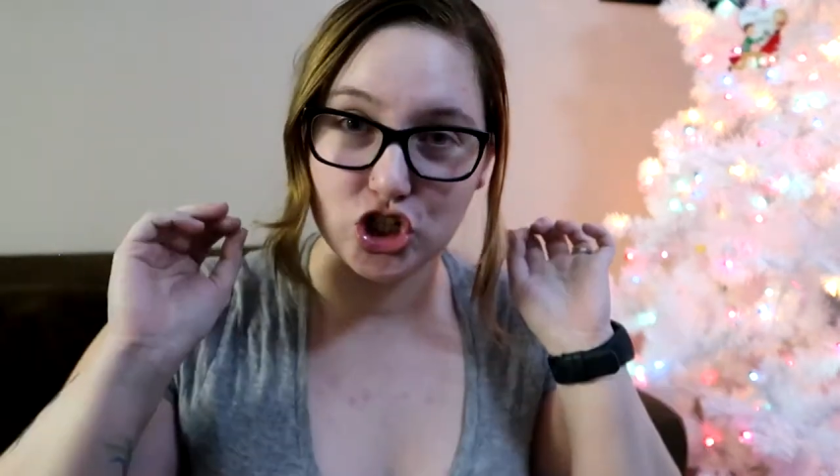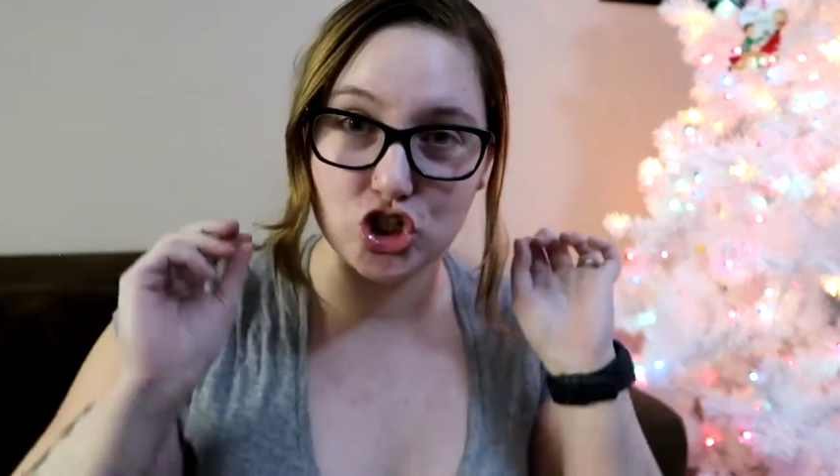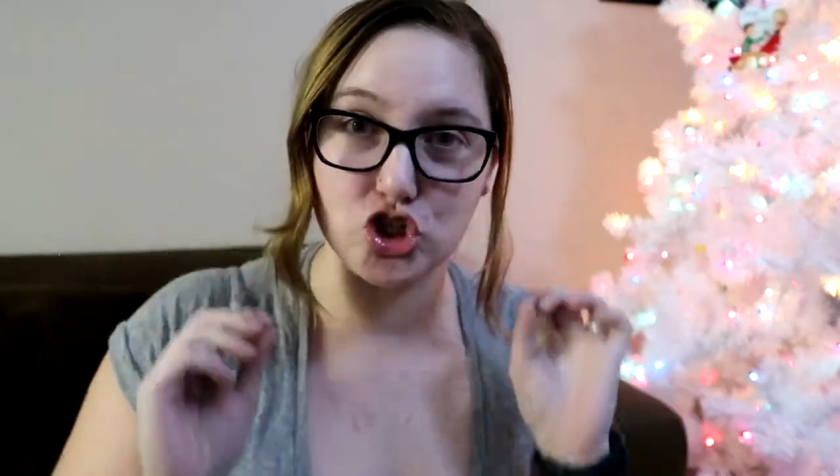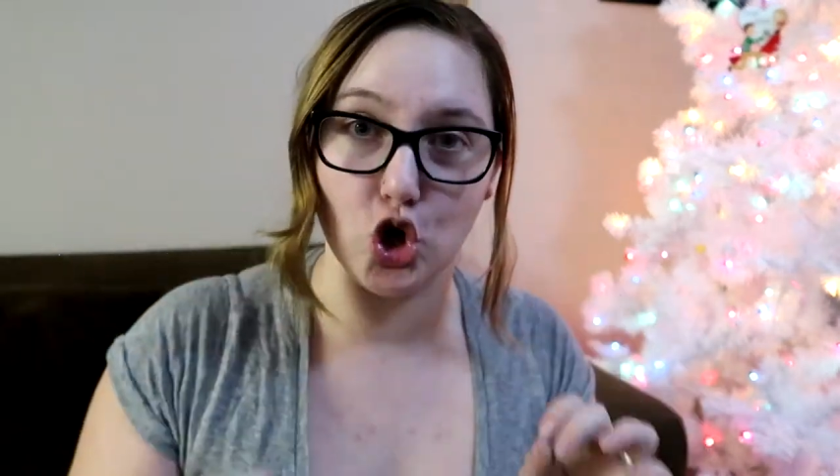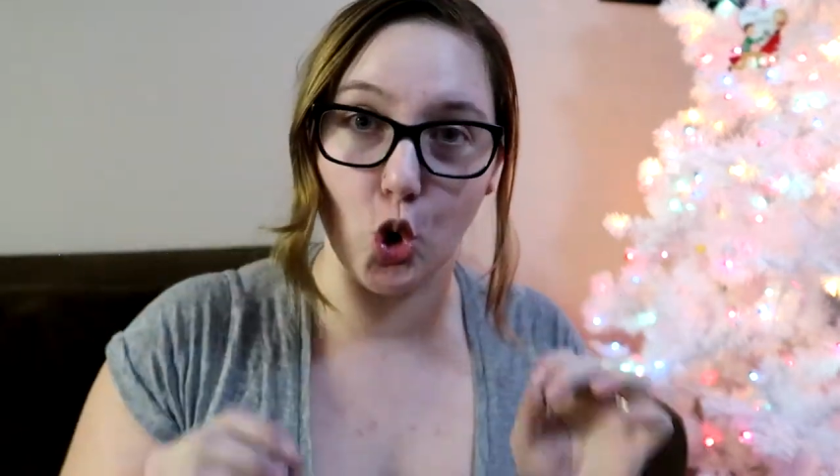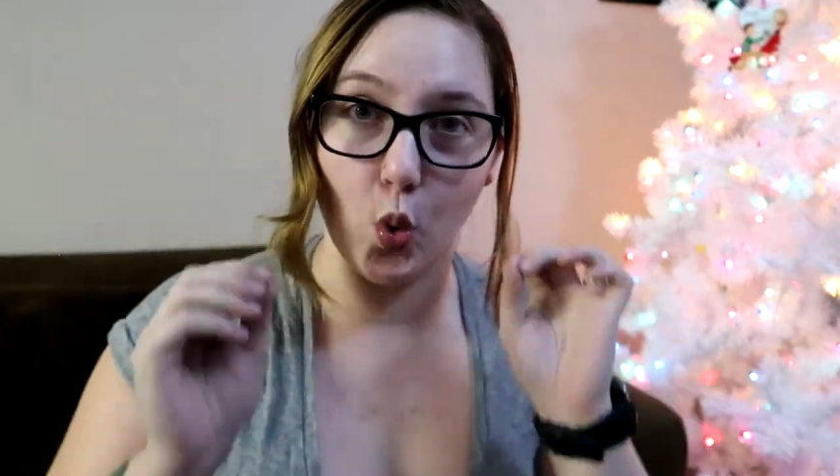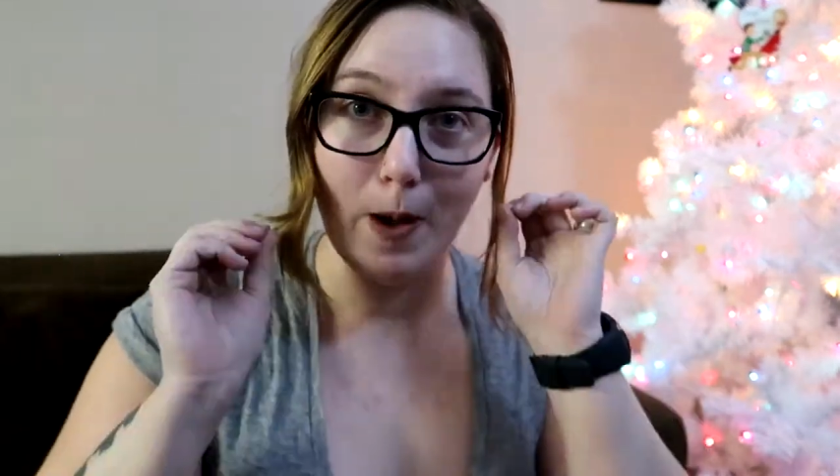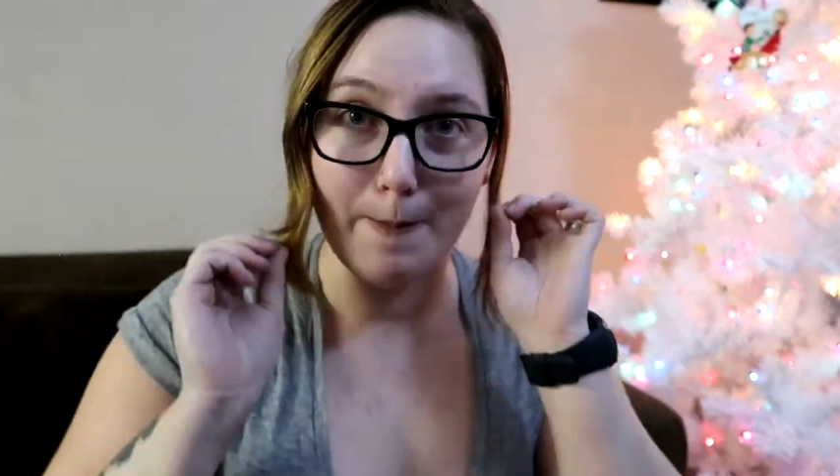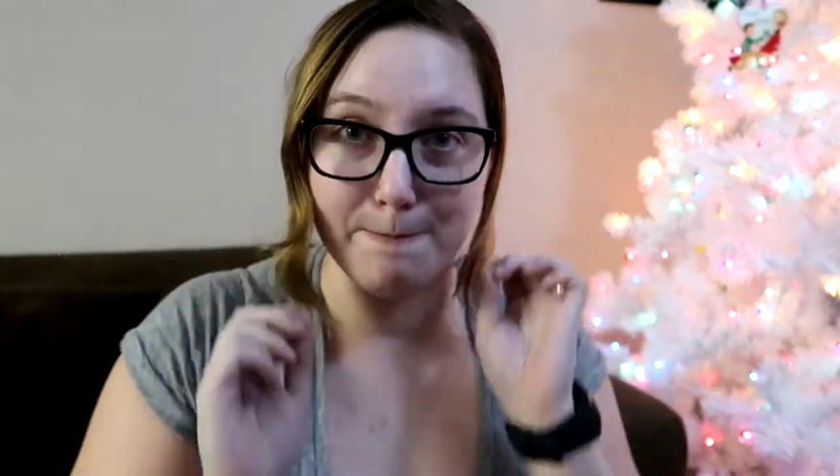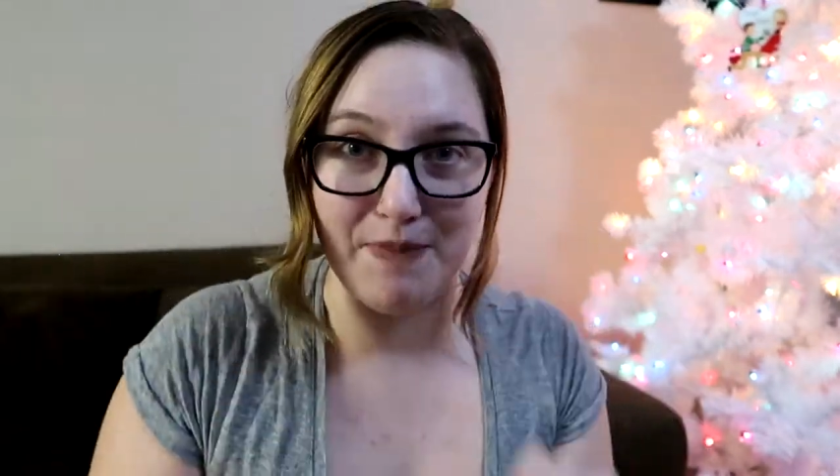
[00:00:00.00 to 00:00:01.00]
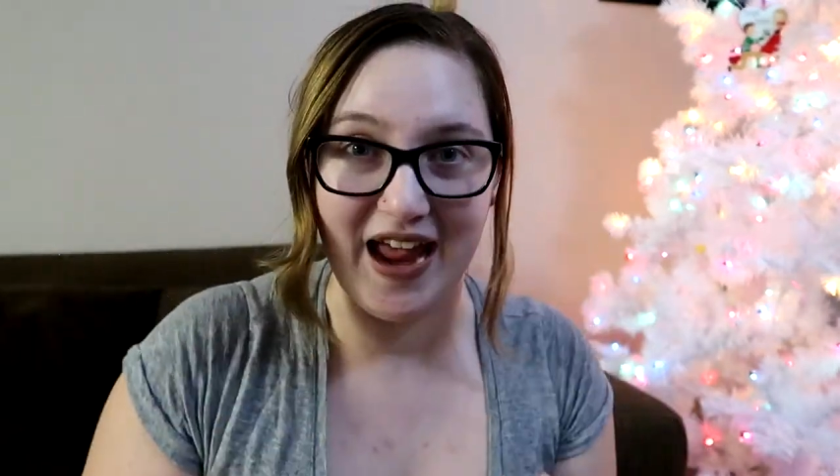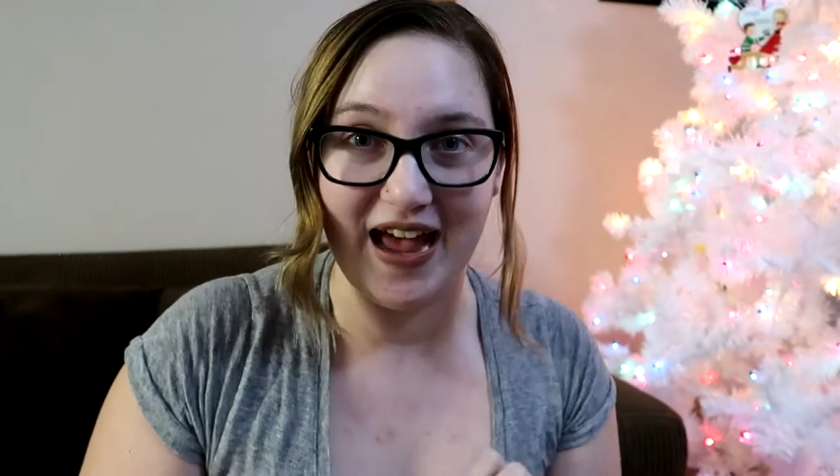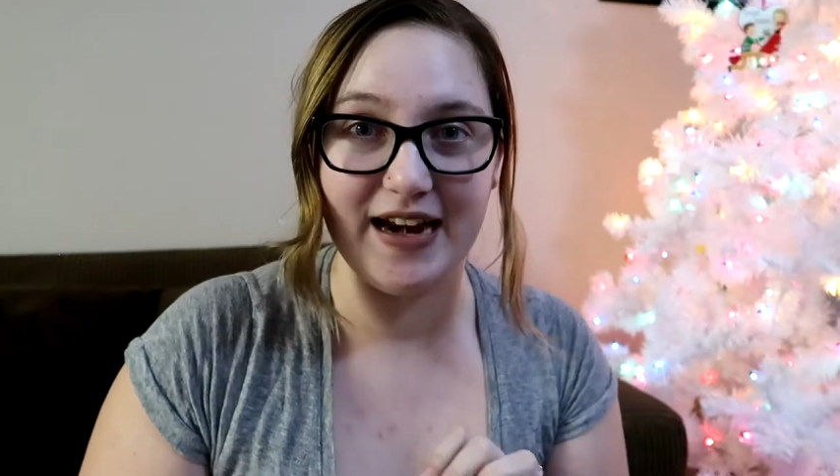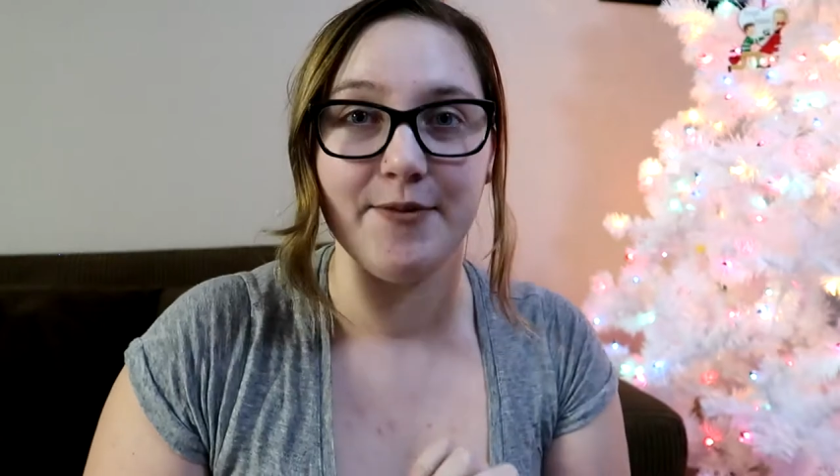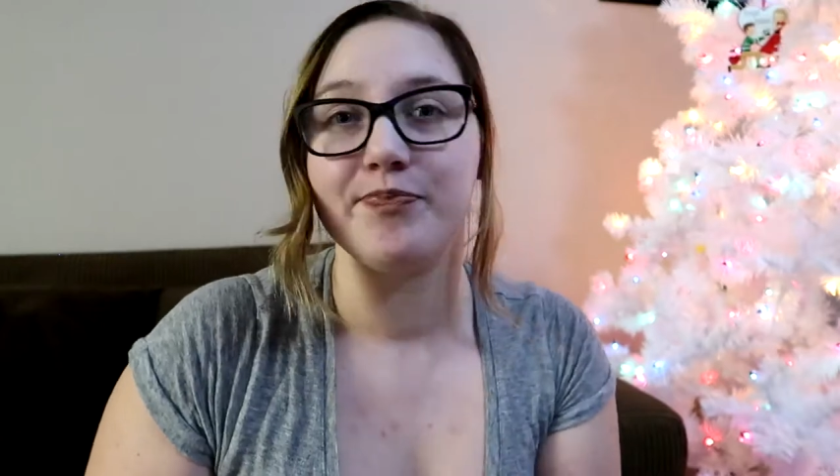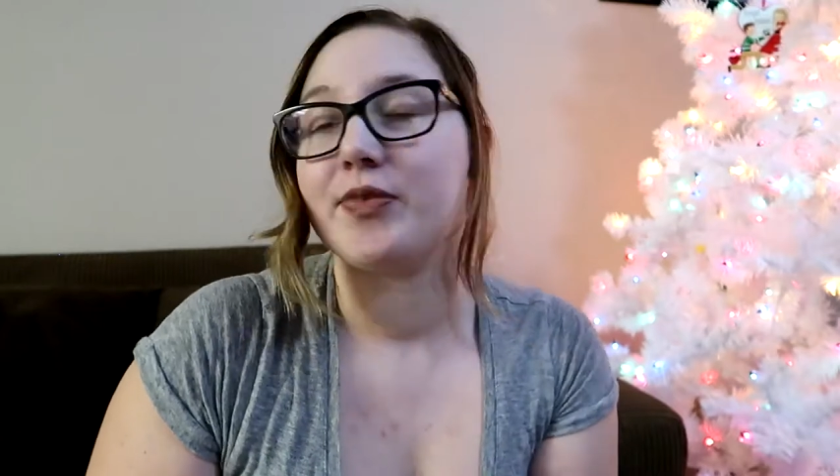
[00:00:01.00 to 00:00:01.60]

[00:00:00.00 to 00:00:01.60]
so bad.